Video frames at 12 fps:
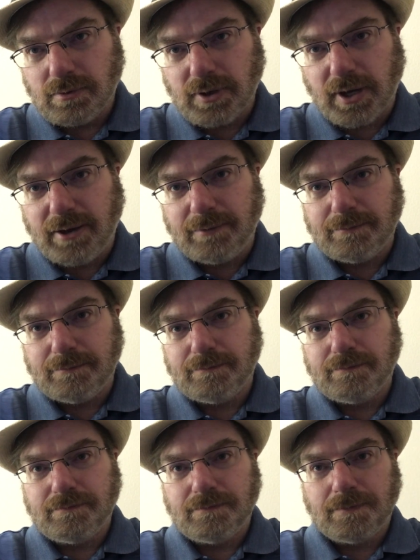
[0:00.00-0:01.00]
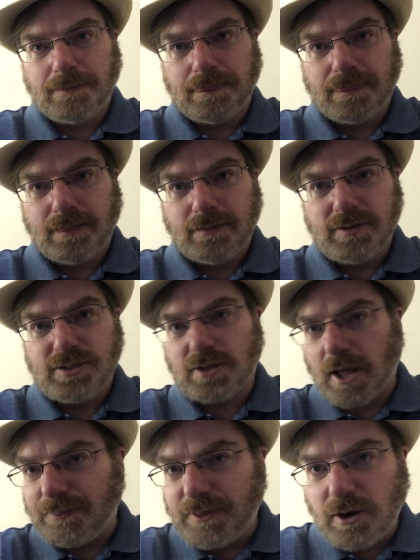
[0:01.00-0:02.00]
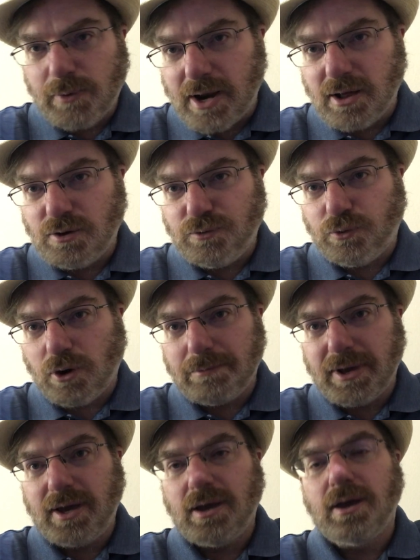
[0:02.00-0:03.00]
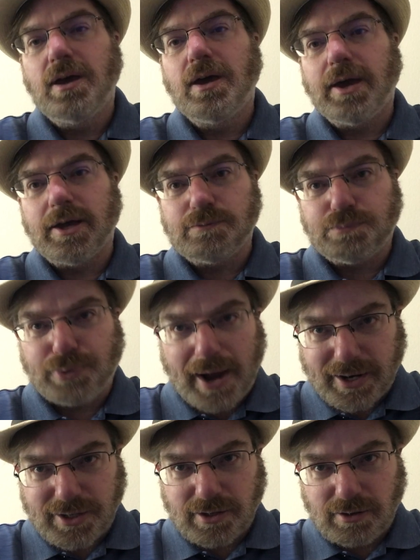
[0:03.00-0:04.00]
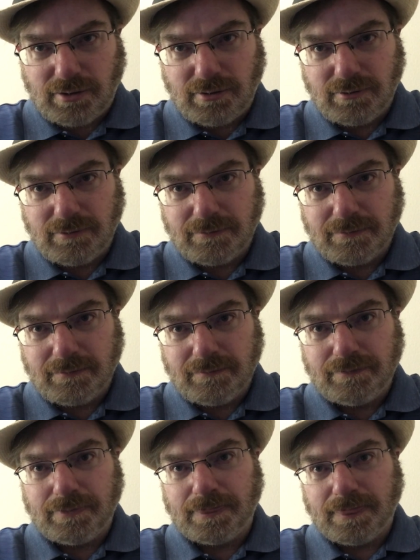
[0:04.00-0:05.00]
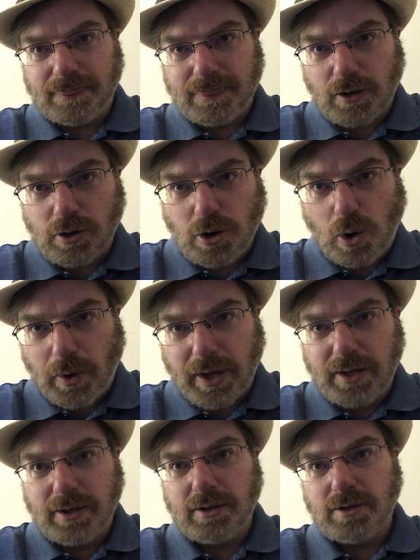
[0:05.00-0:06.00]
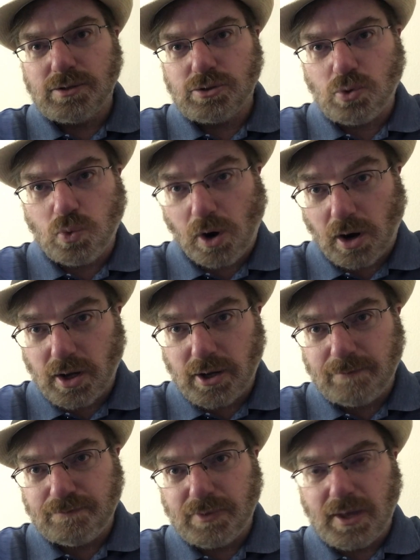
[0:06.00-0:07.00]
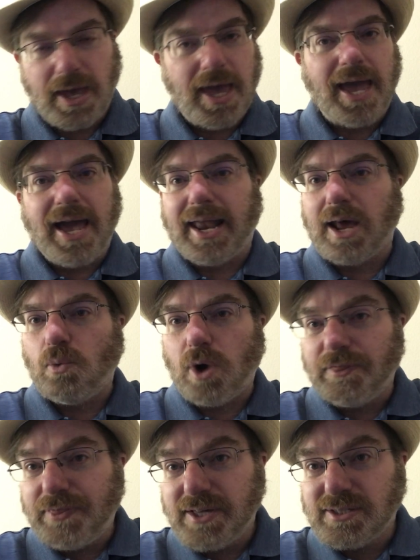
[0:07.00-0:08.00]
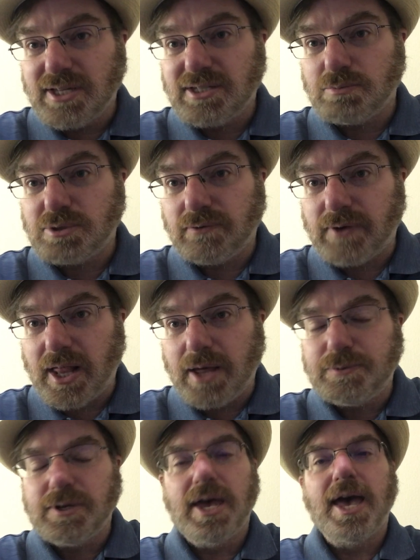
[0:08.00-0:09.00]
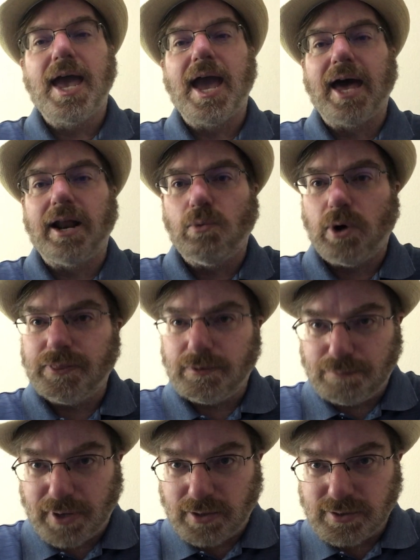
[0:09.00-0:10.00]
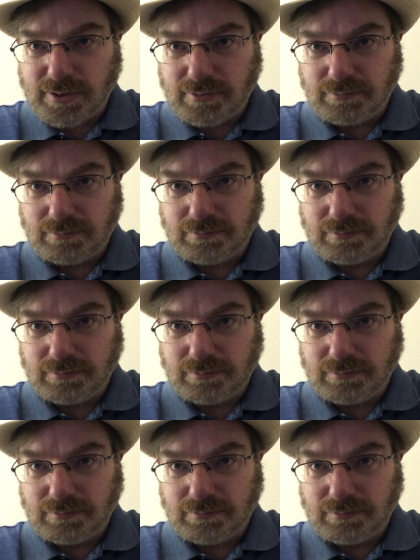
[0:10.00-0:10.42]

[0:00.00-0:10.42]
Okay? It's not theoretical for me, it's practical. They're going to work. And I want these systems developed, and I want them built.